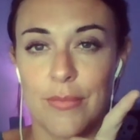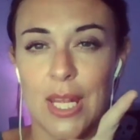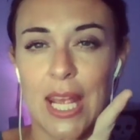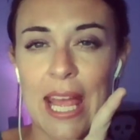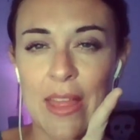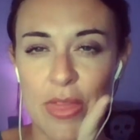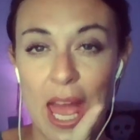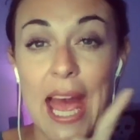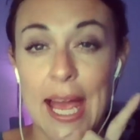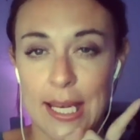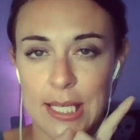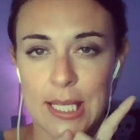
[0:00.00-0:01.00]
And
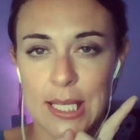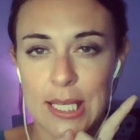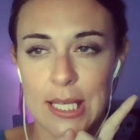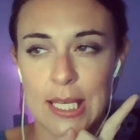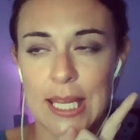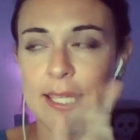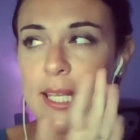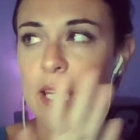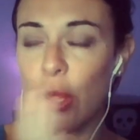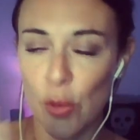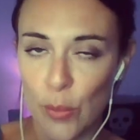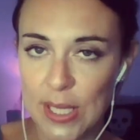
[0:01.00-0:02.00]
that is
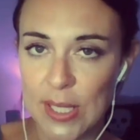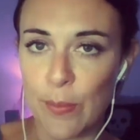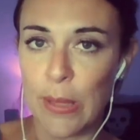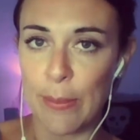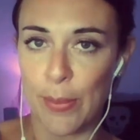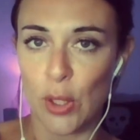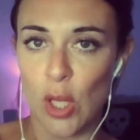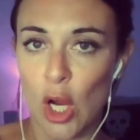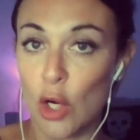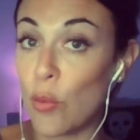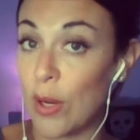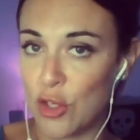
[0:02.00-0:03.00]
another reason people
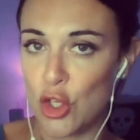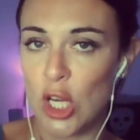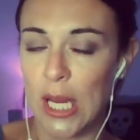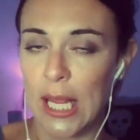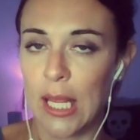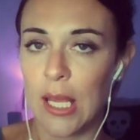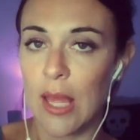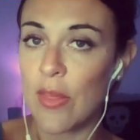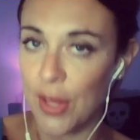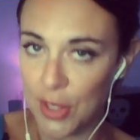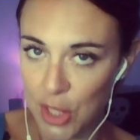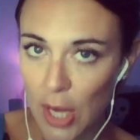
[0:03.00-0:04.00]
are questioning
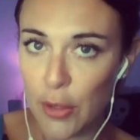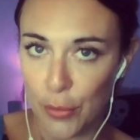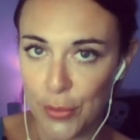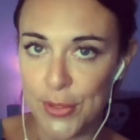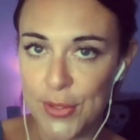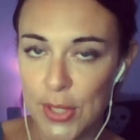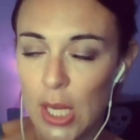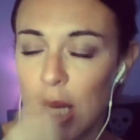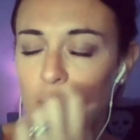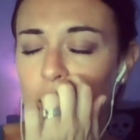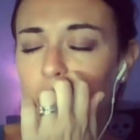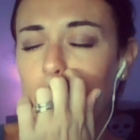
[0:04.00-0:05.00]
the tunnels.
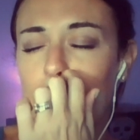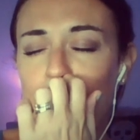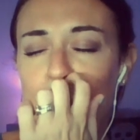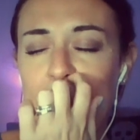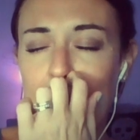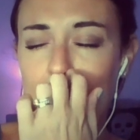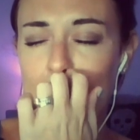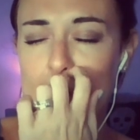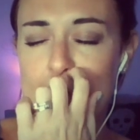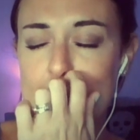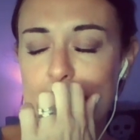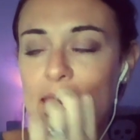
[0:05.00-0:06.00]

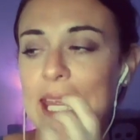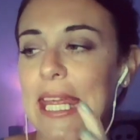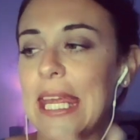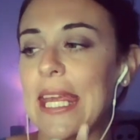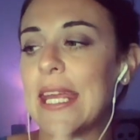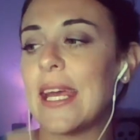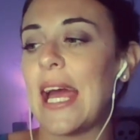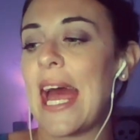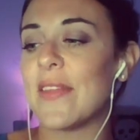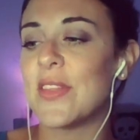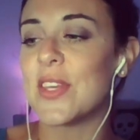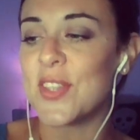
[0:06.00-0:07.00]
Because he
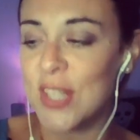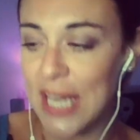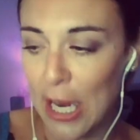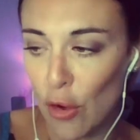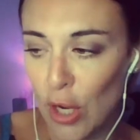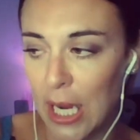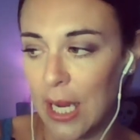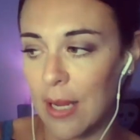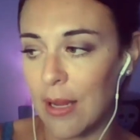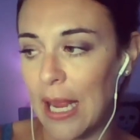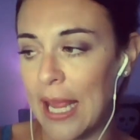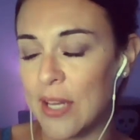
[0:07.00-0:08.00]
had this dairy
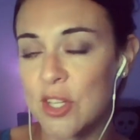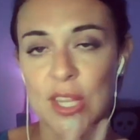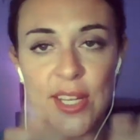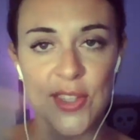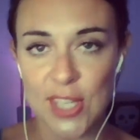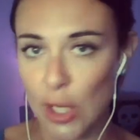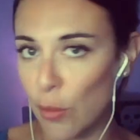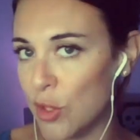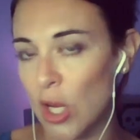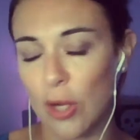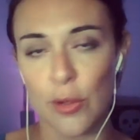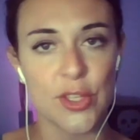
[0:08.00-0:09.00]
and these secret
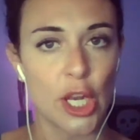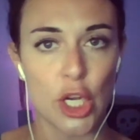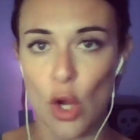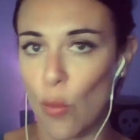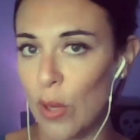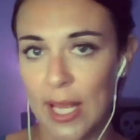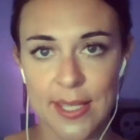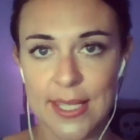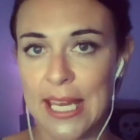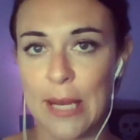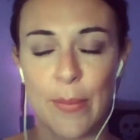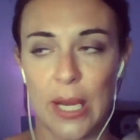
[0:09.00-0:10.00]
tunnels that no one had
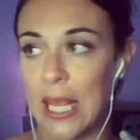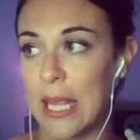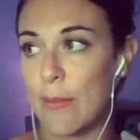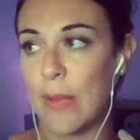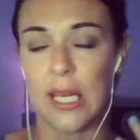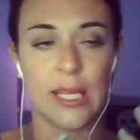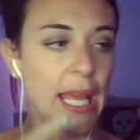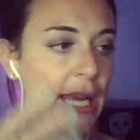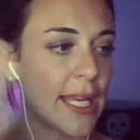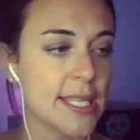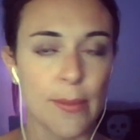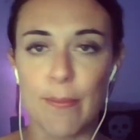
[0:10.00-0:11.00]
seen but him and like
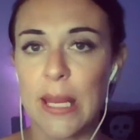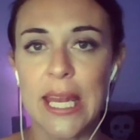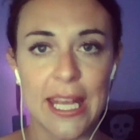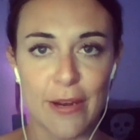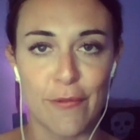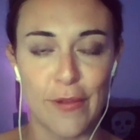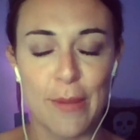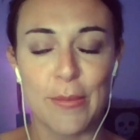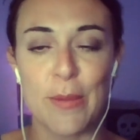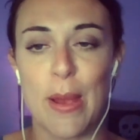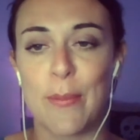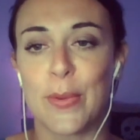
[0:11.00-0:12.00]
his immediate
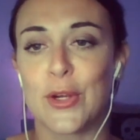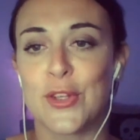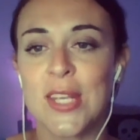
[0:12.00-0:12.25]
family members.